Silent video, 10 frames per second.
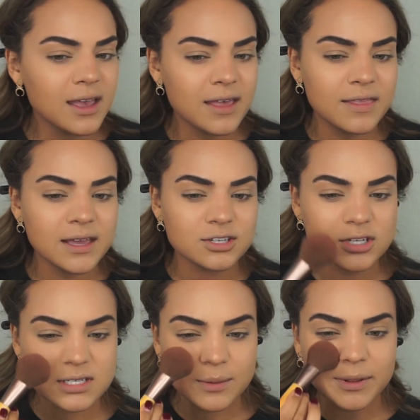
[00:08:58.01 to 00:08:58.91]
and then
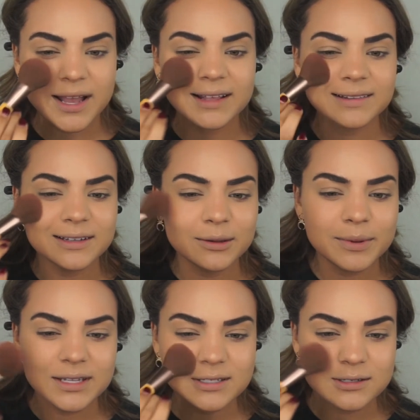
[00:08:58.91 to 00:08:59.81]
just apply a little
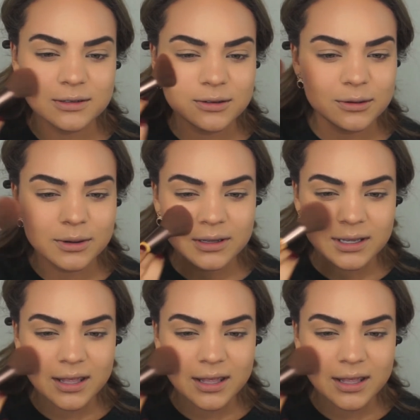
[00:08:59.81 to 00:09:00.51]
bit to